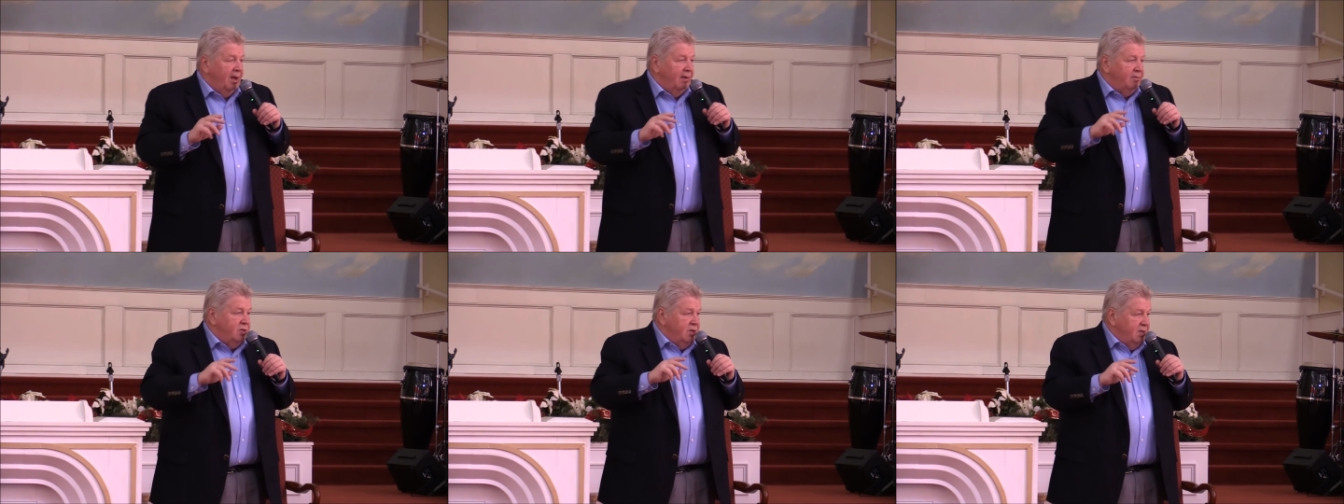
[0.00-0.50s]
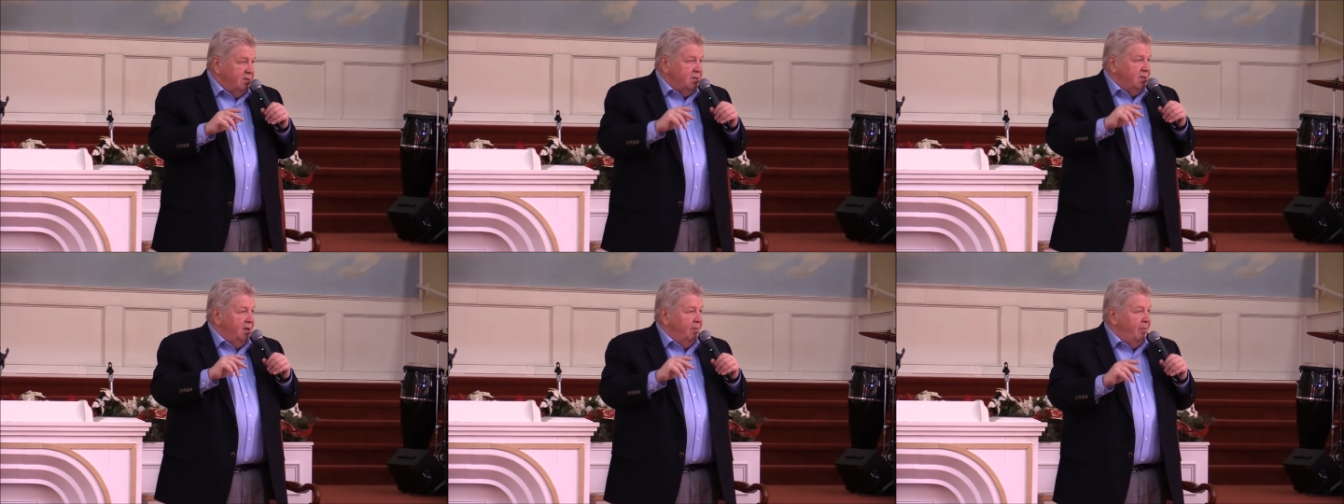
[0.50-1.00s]
of
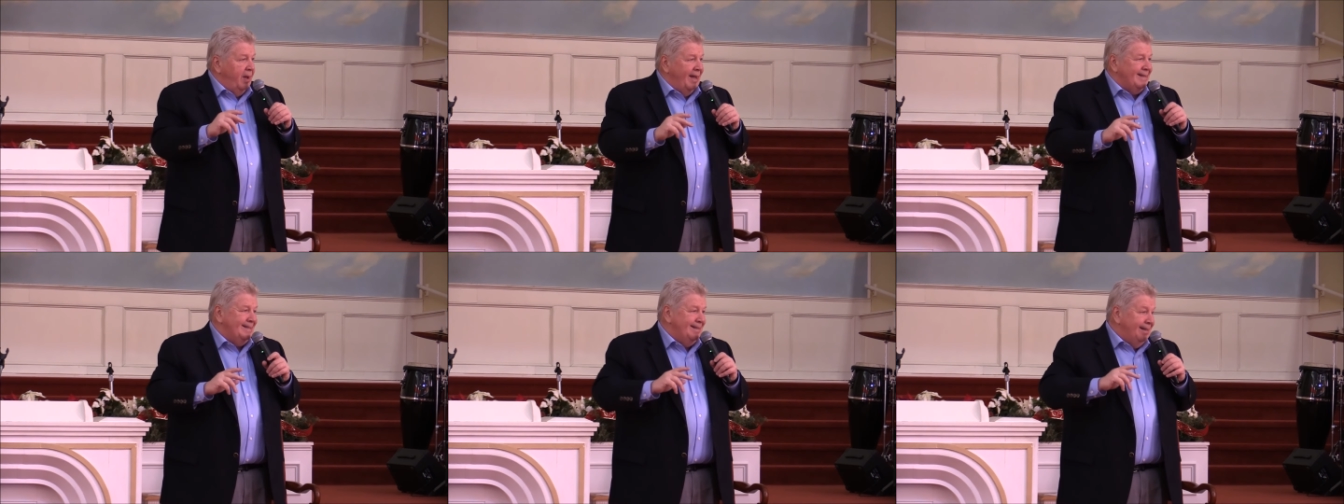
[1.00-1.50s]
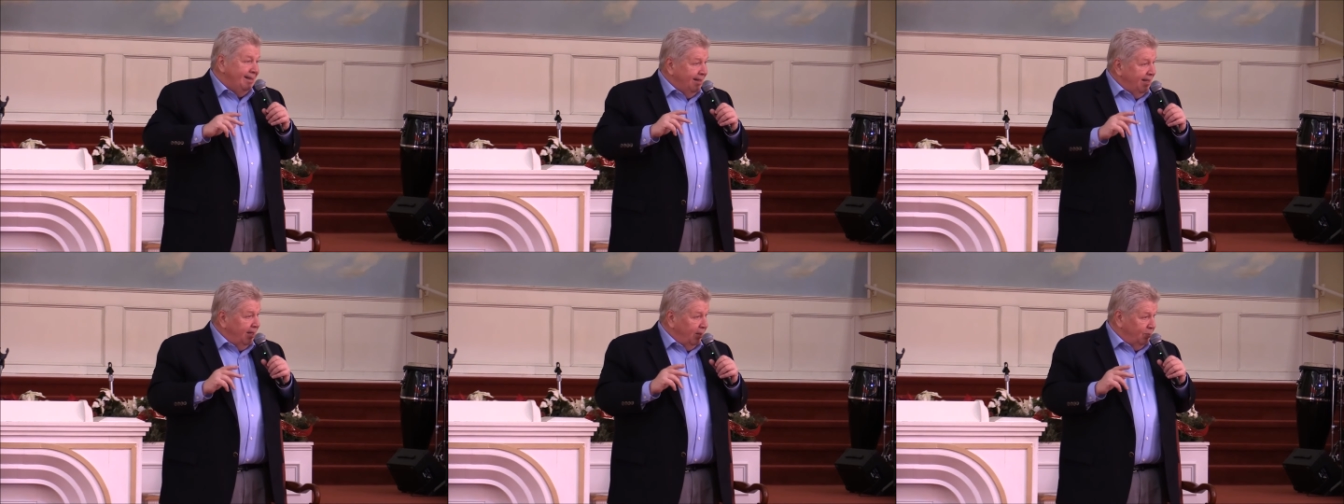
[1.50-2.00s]
Jesus' capacity
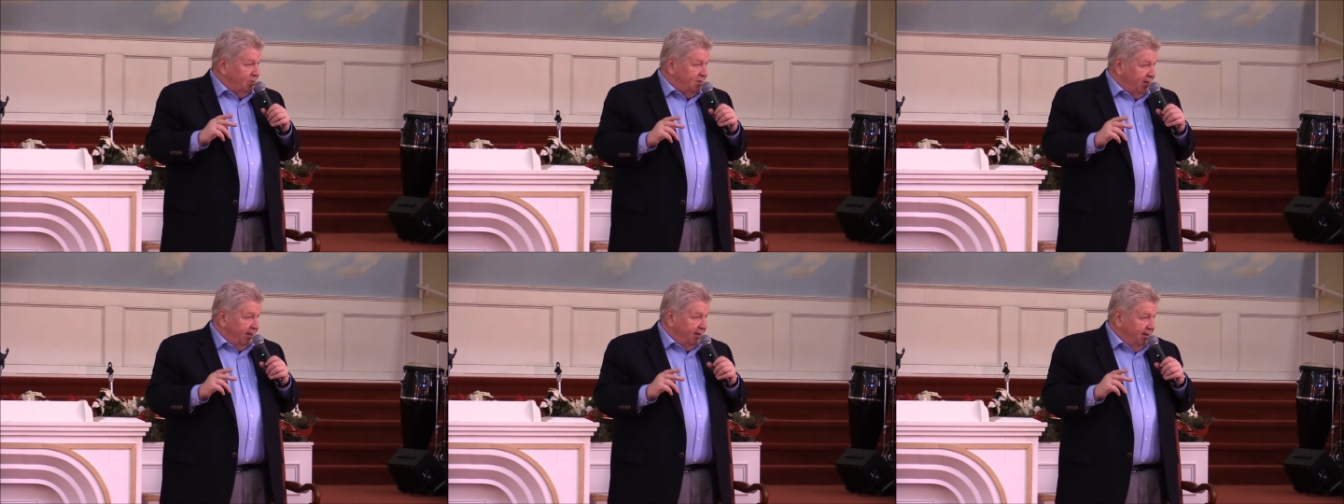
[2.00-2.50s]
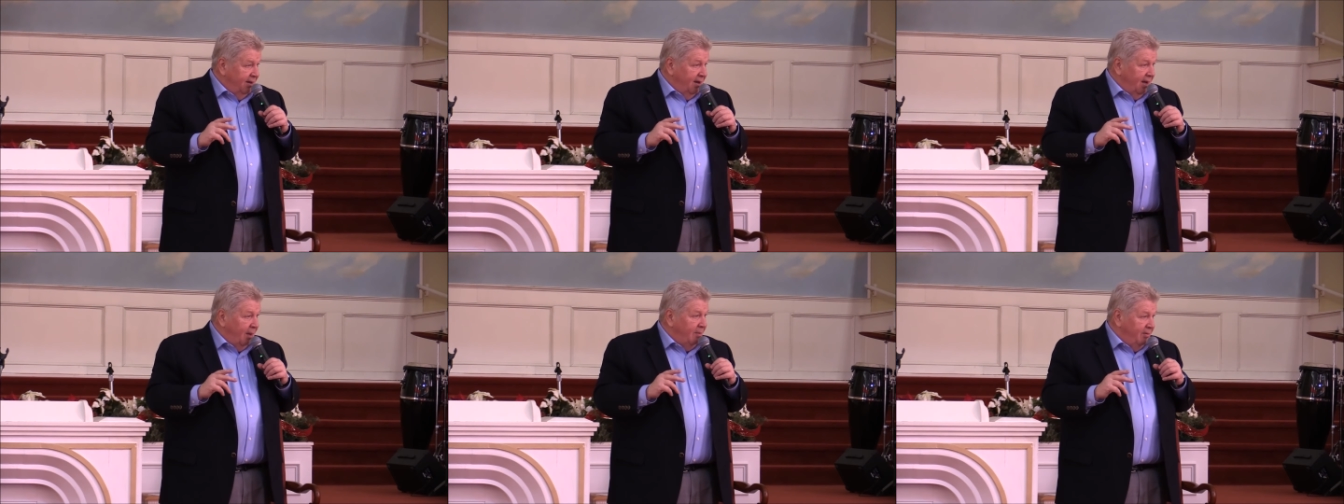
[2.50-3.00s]
to get
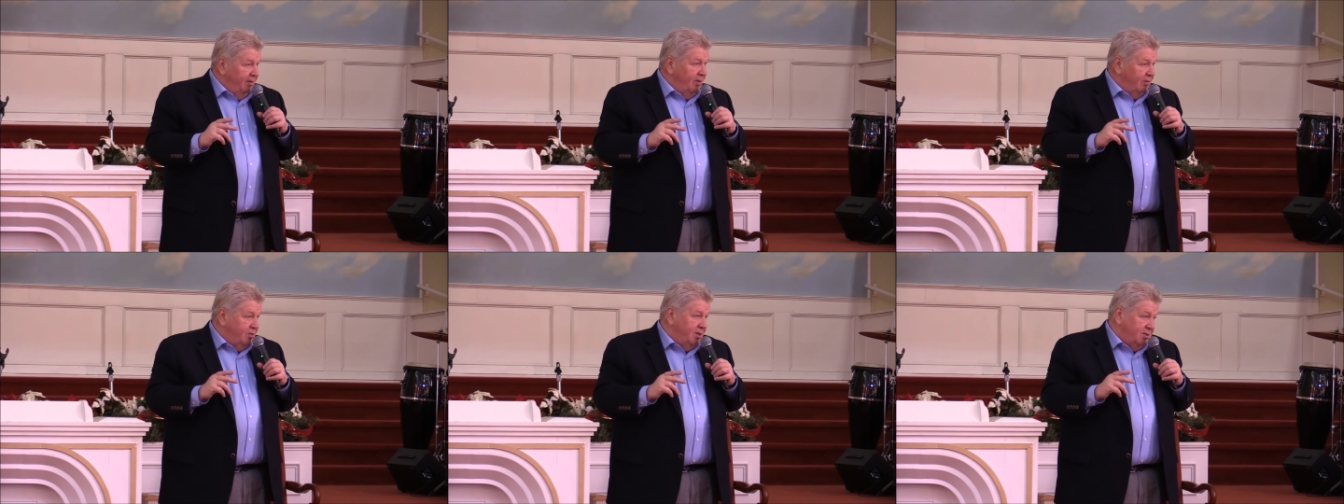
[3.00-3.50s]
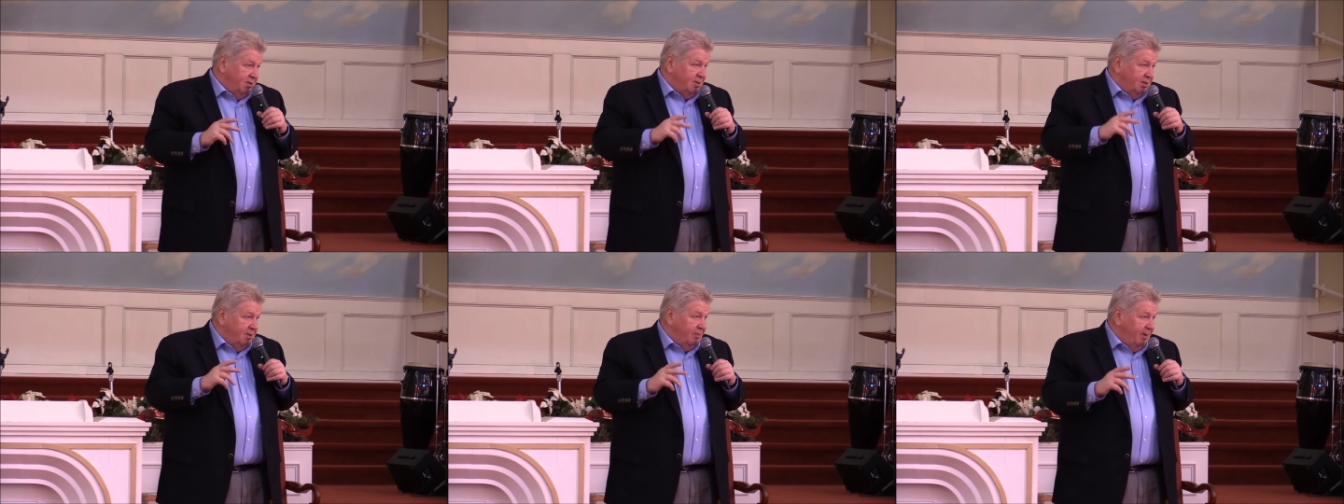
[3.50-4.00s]
upset. How many of you know
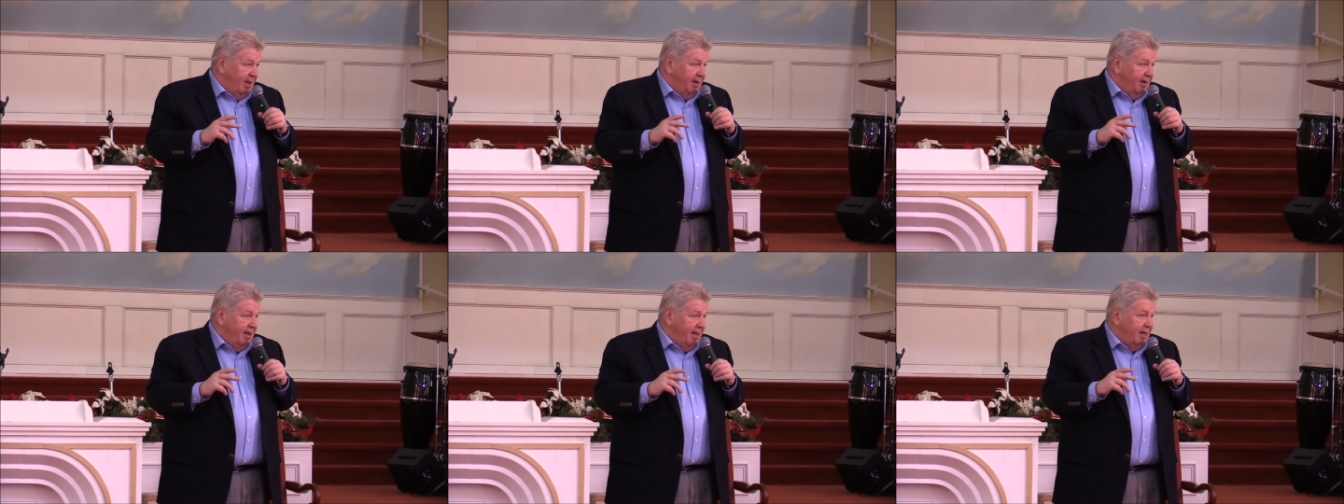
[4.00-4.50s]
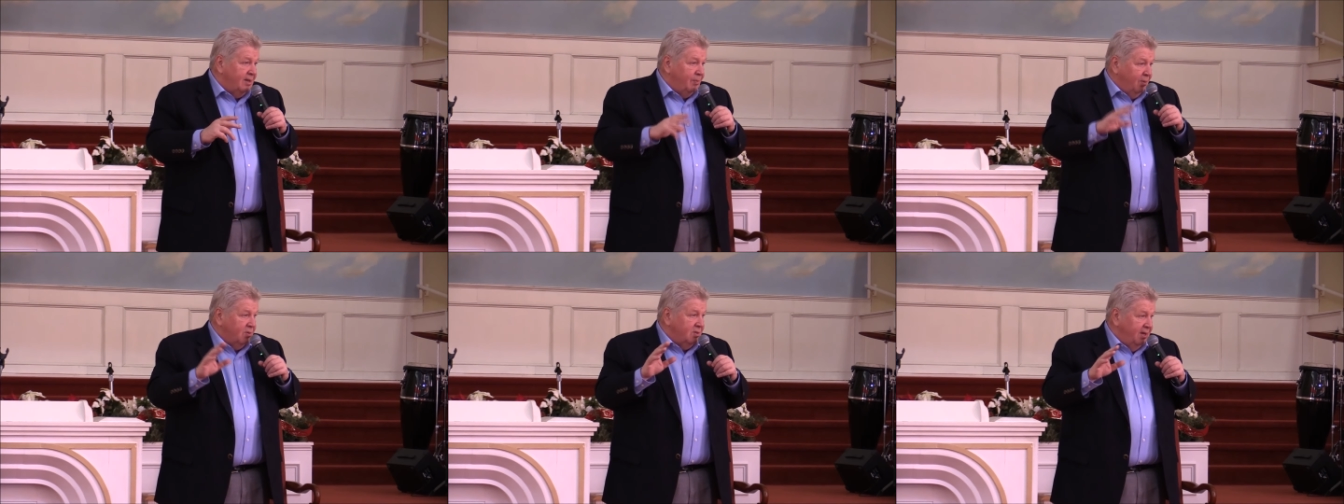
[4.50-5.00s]
Jesus is a man and he had a
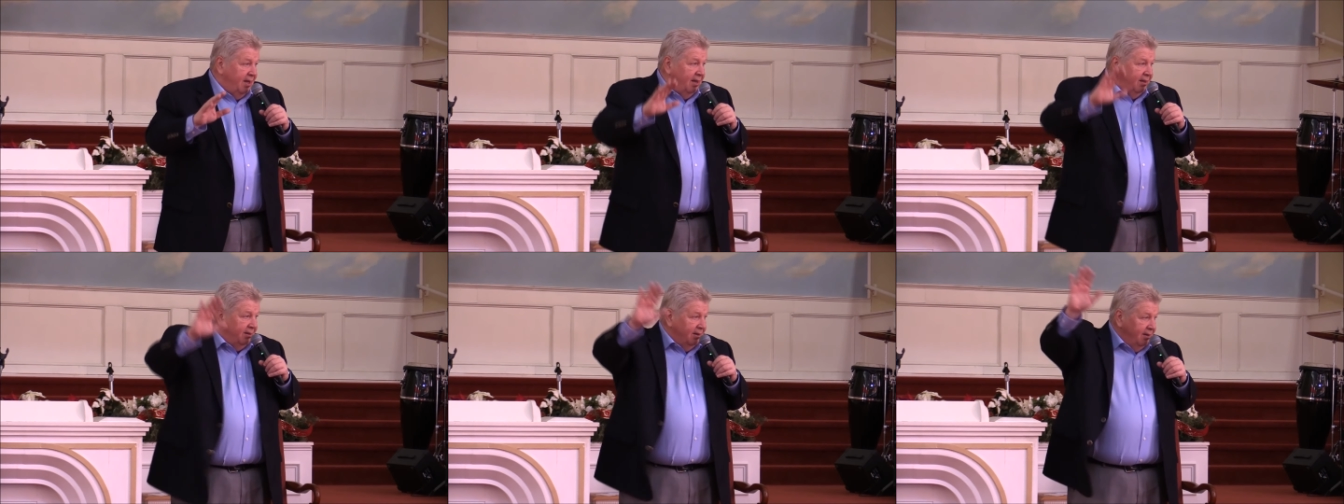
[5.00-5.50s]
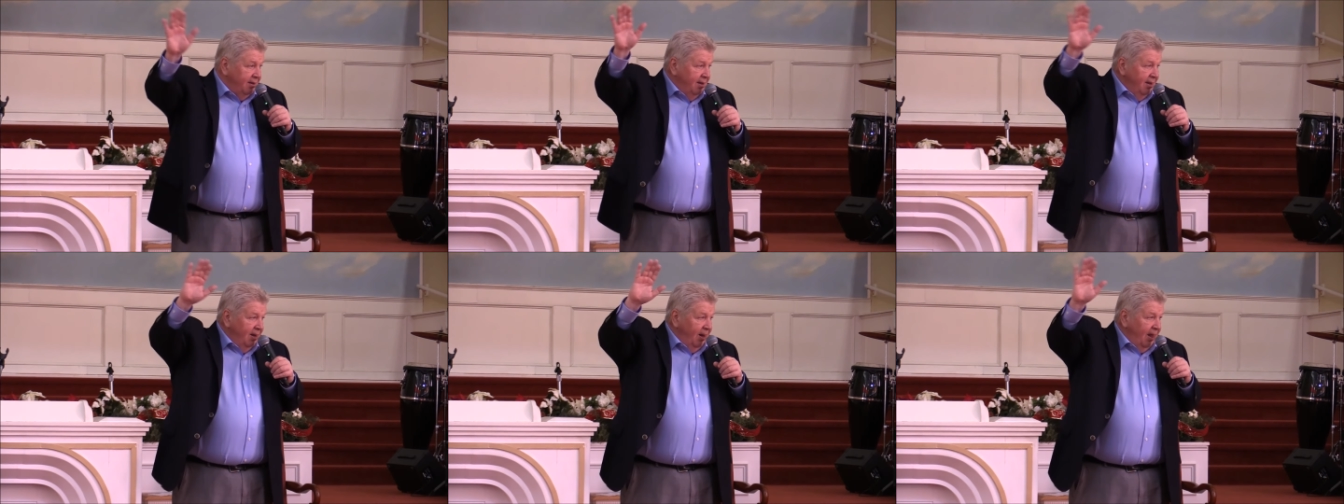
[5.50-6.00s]

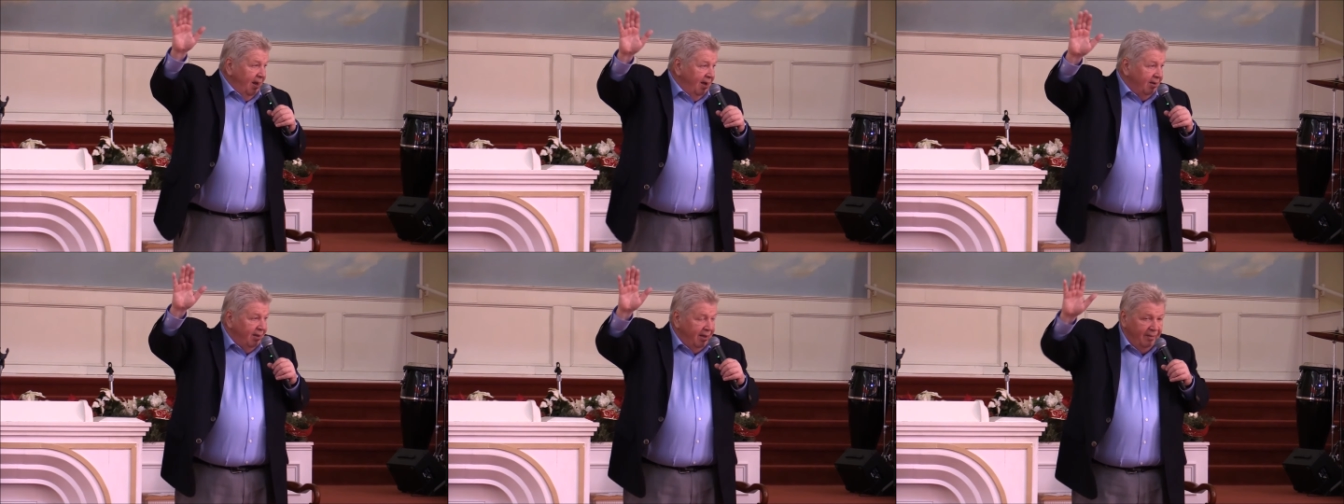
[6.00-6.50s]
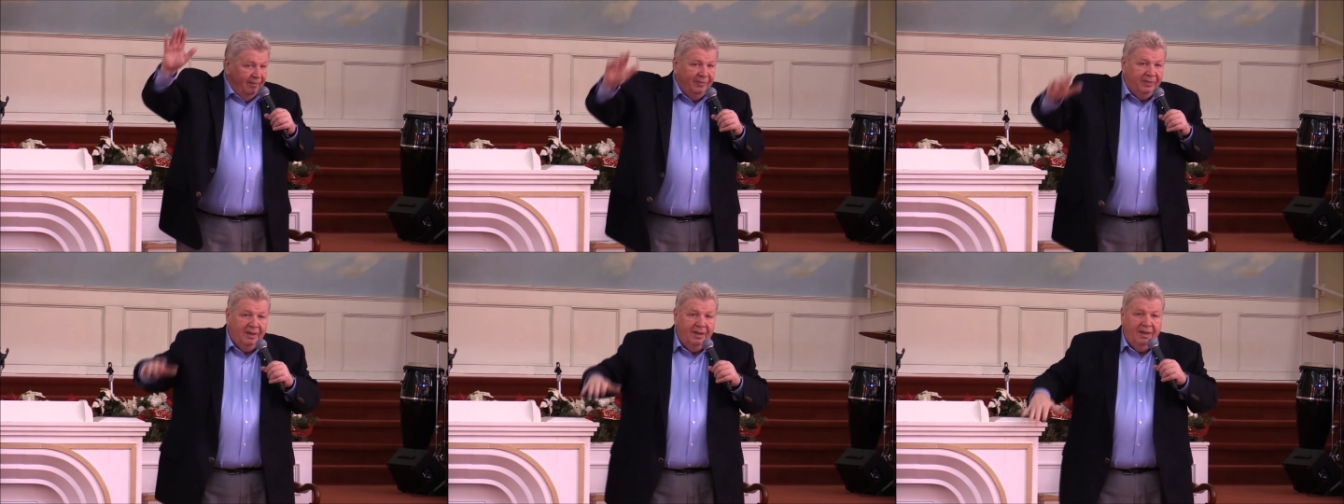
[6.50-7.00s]
personality? Okay?